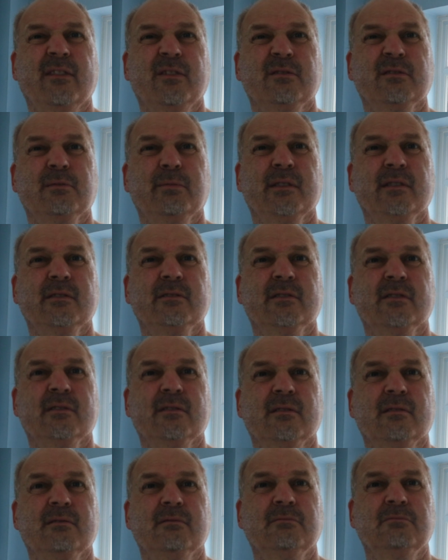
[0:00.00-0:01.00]
on the beach.
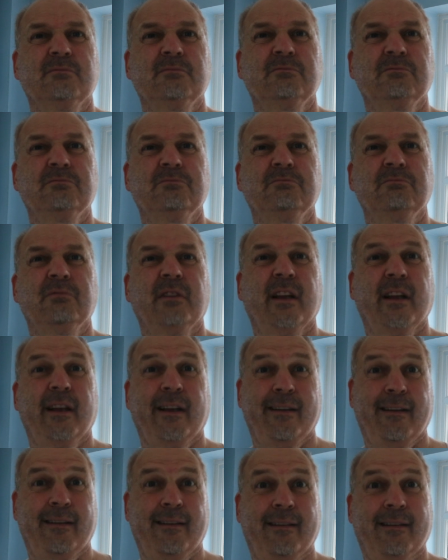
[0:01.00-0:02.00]

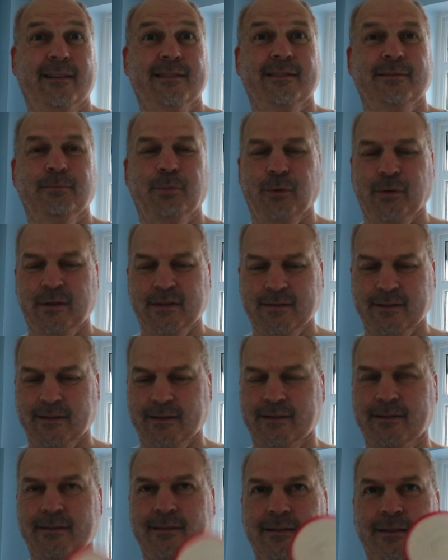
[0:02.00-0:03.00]
Yeah, that's the point,
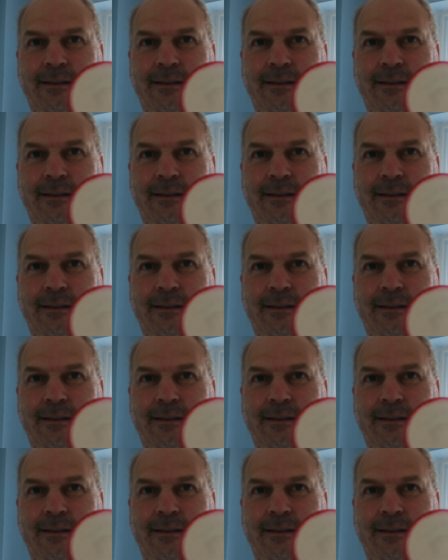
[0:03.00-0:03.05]
isn't it?